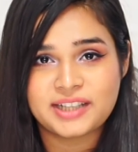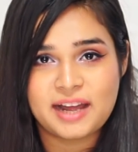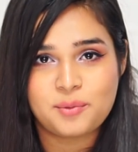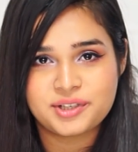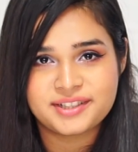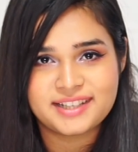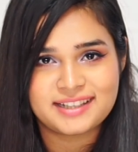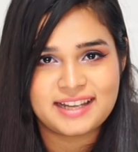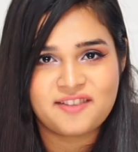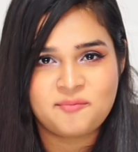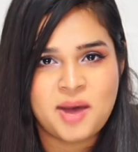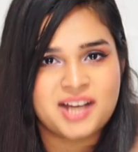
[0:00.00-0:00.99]
I wouldn't say that
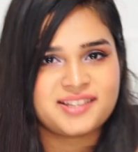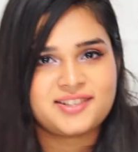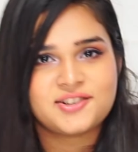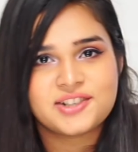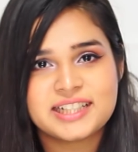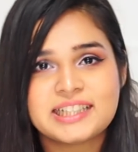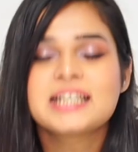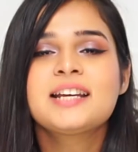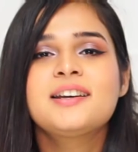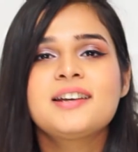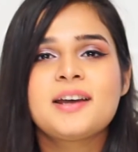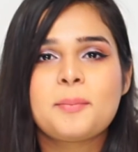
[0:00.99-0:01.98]
I've mastered it,
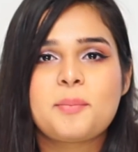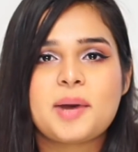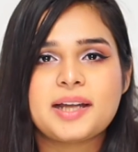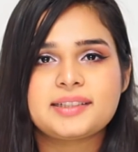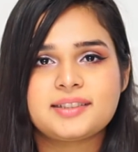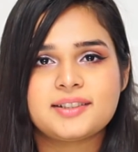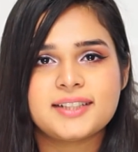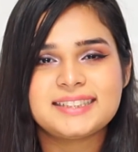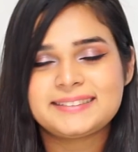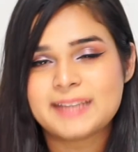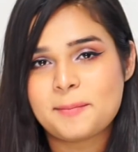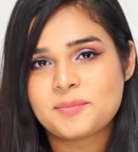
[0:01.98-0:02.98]
but it's
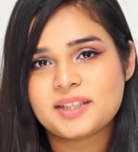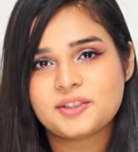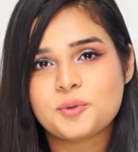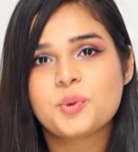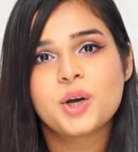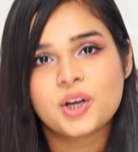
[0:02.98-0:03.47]
something to work